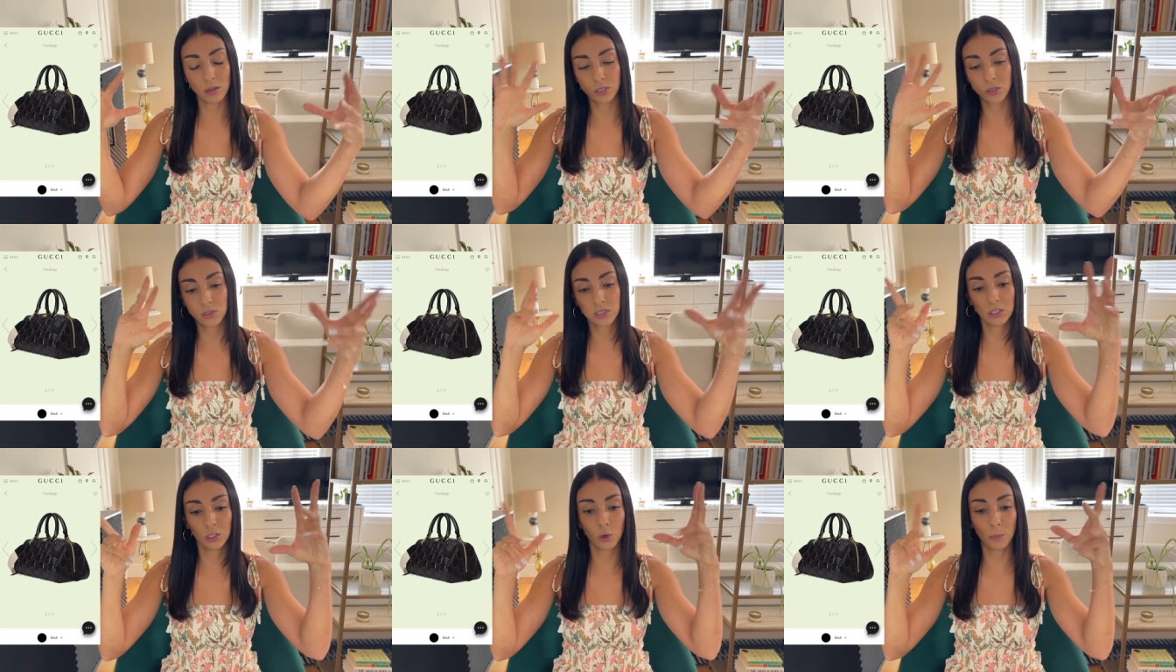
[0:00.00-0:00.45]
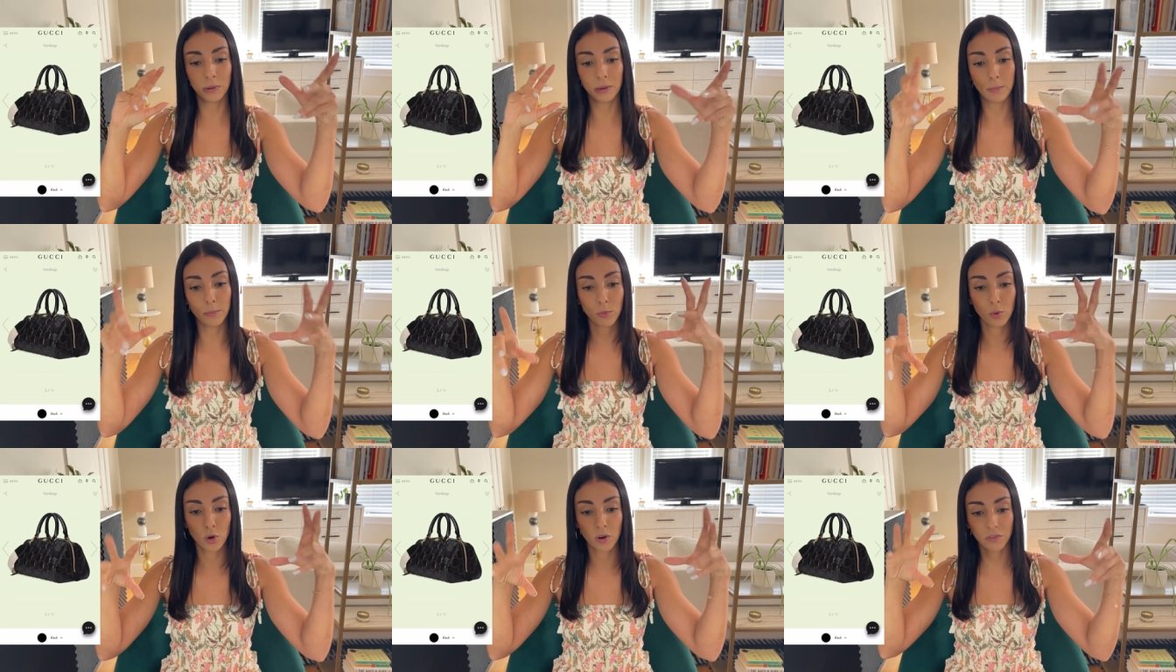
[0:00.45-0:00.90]
so it's a little bit
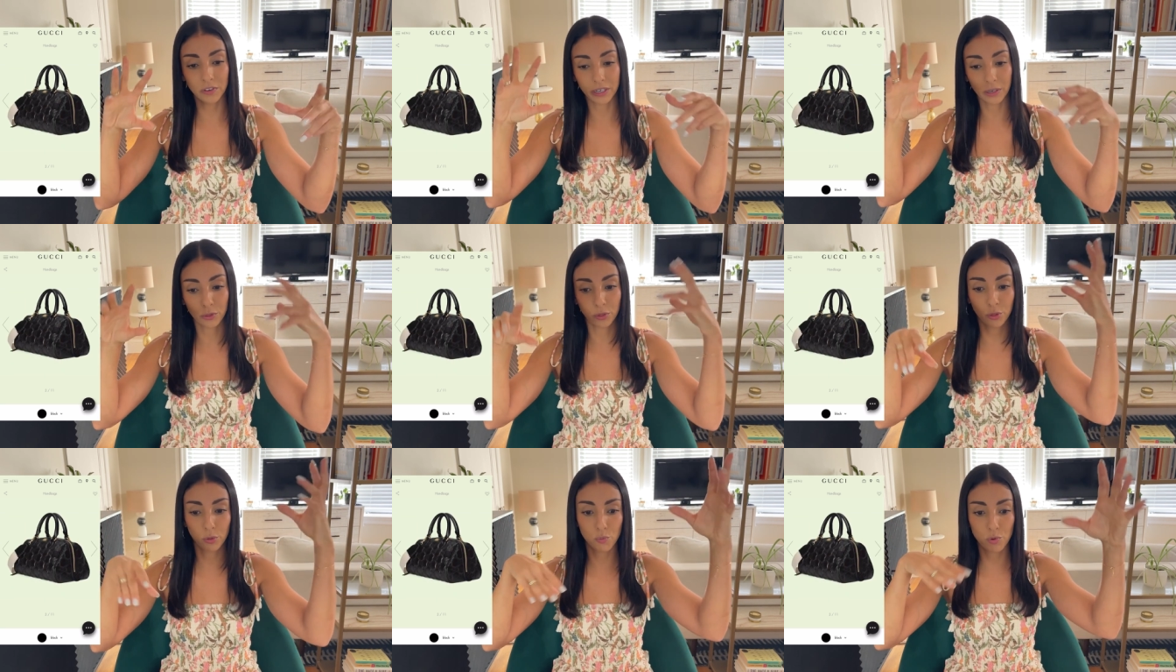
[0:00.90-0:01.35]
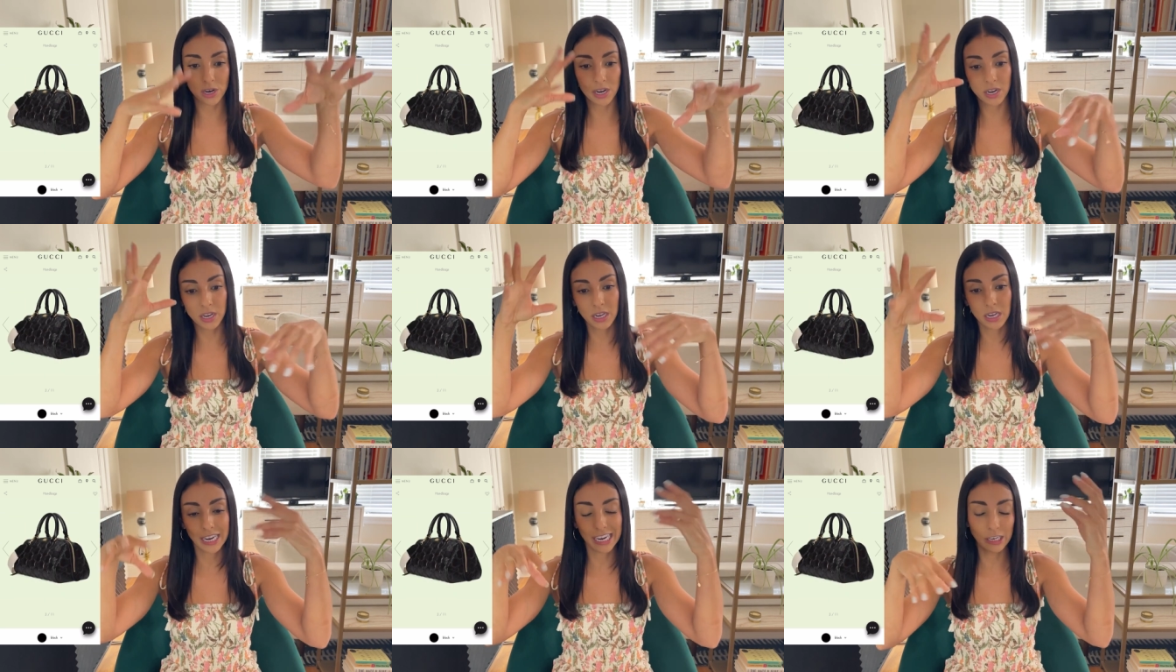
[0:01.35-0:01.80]
more of like a
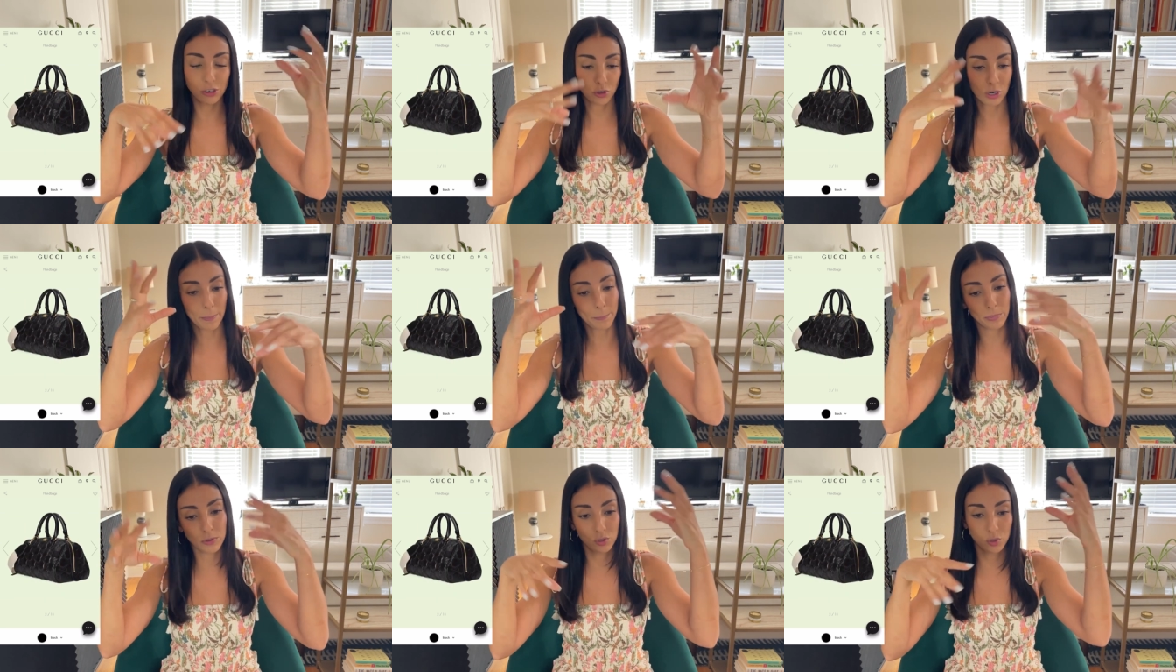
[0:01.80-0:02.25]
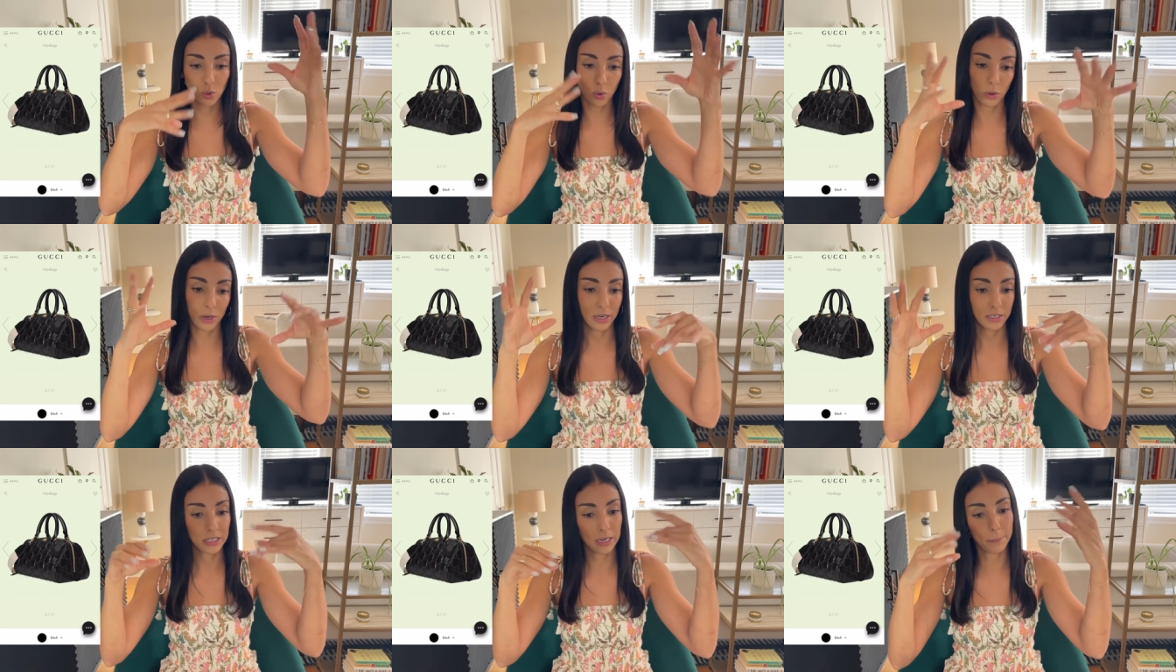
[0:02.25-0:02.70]
3D
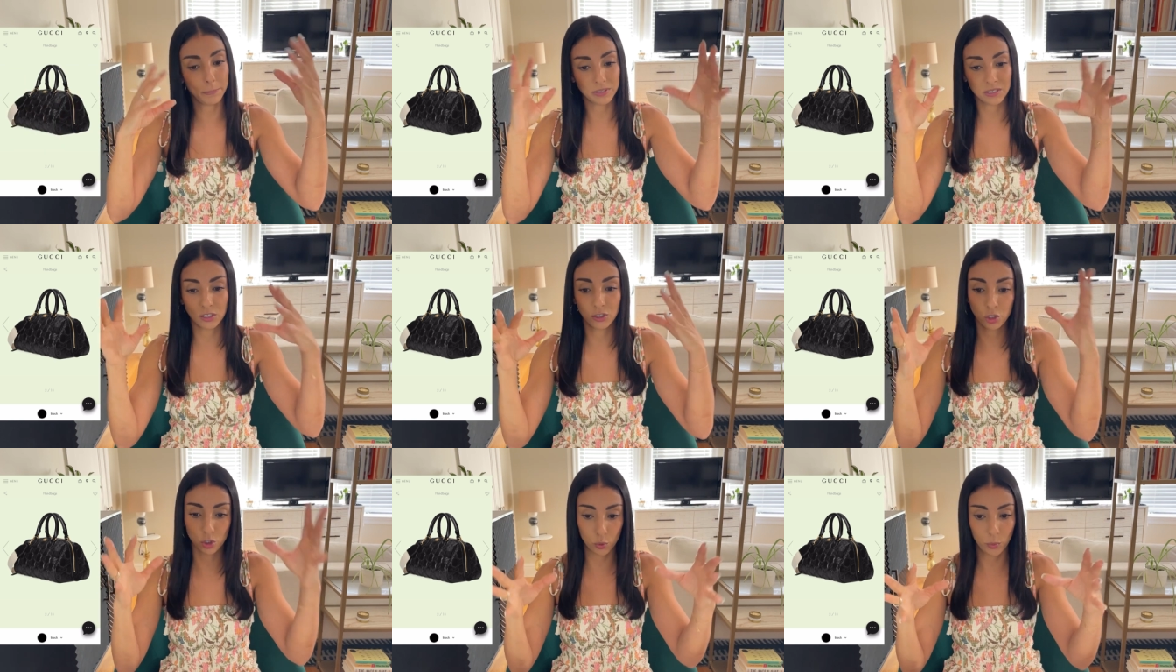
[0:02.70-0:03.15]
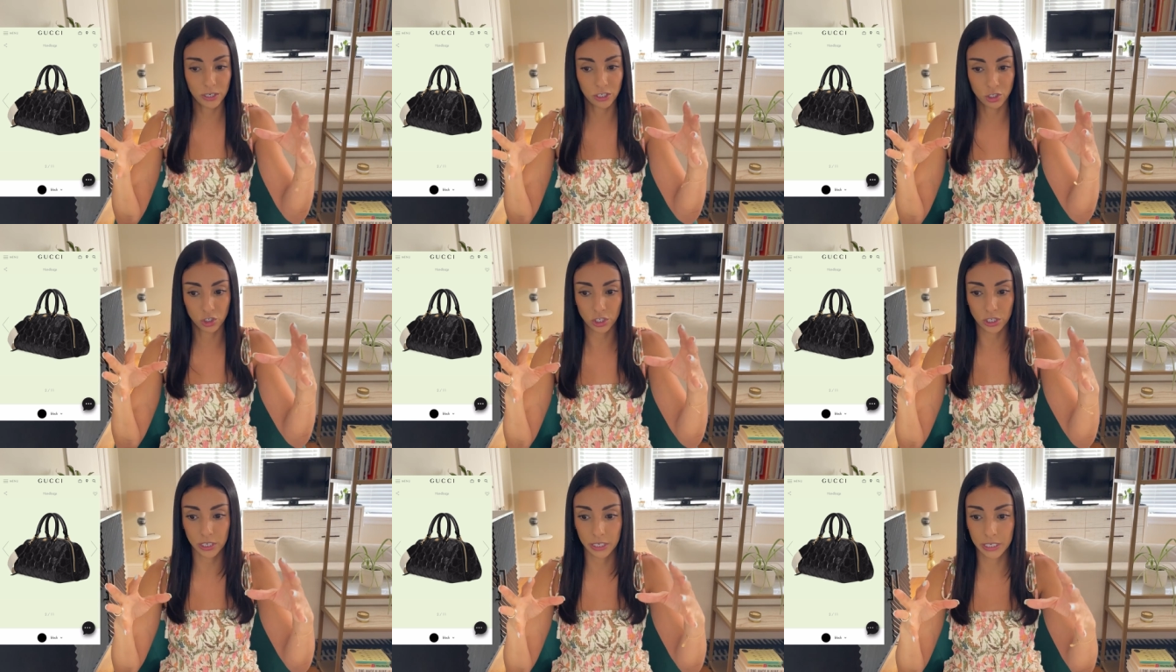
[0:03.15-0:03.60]
trapezoid type of
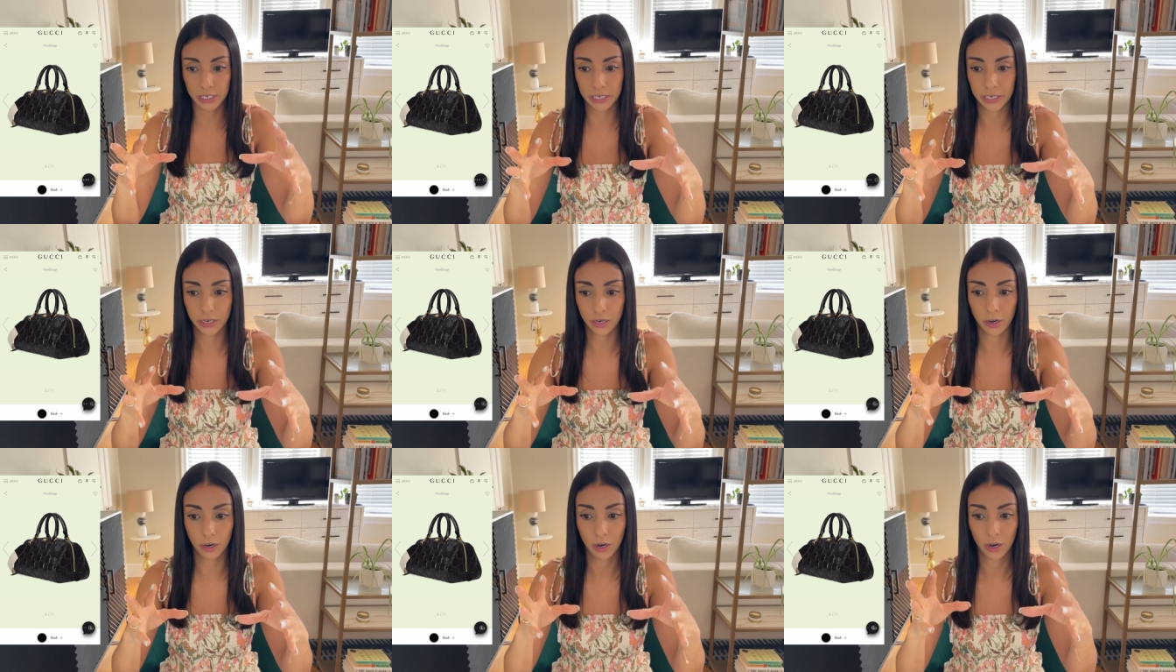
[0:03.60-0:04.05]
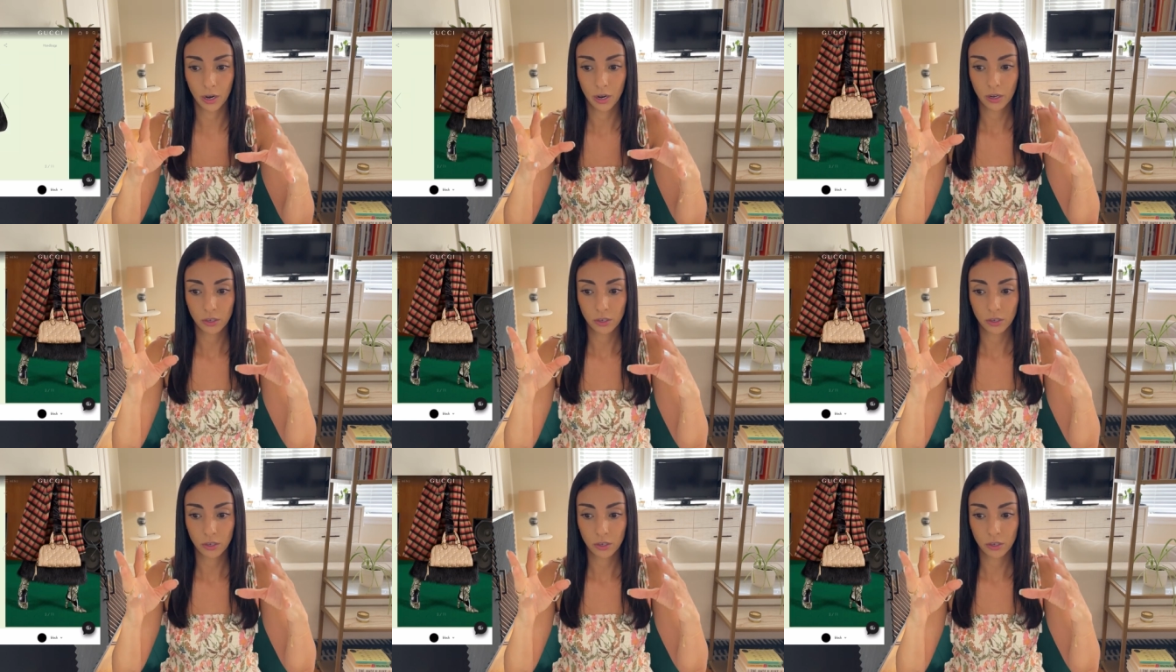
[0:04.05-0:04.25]
situation here